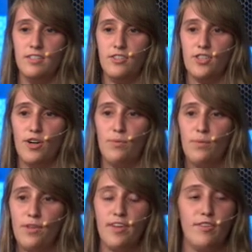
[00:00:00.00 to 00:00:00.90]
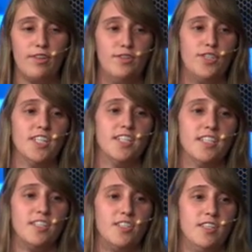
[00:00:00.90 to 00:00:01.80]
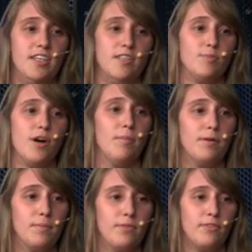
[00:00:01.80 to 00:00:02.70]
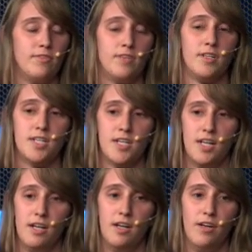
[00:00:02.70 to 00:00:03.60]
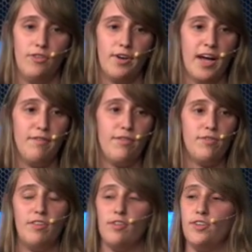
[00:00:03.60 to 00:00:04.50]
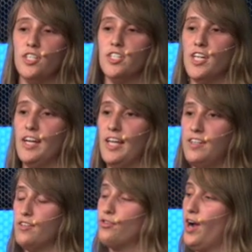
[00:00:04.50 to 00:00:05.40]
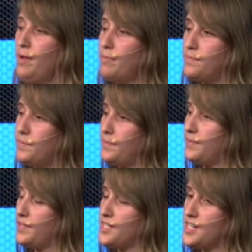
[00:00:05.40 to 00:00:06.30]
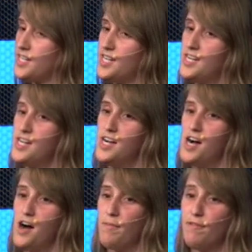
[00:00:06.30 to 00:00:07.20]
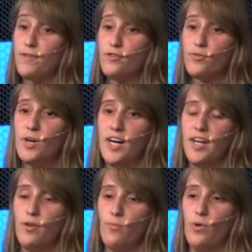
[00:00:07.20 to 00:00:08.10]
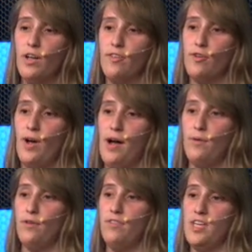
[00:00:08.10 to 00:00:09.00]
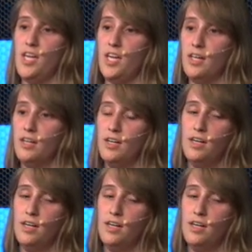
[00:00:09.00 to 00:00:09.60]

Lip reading: So what were the solutions to these problems? So there are kind of 3 solutions that I like to describe. The first one was around the